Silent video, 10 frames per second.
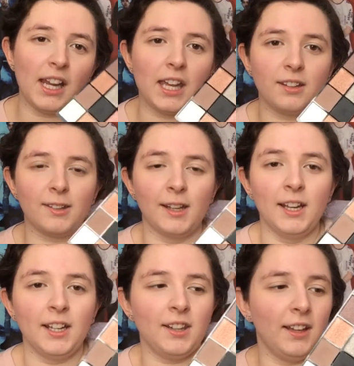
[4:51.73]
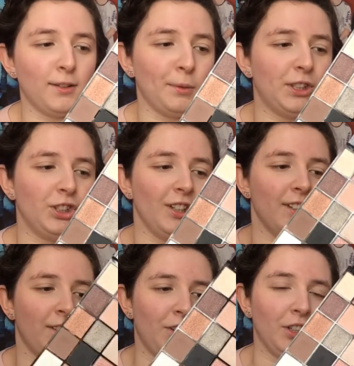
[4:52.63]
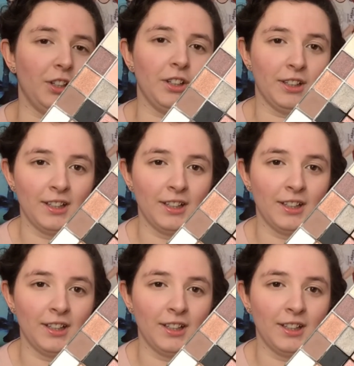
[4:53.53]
is this, which is the,